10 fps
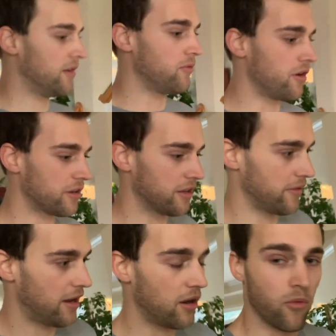walking
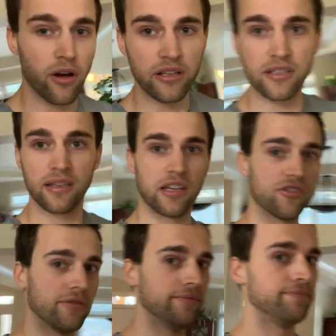around, I'll walk into the
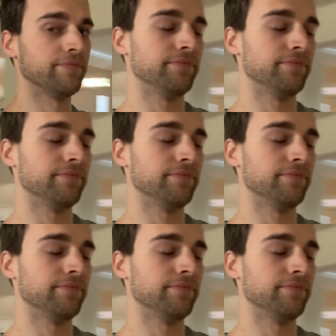kitchen.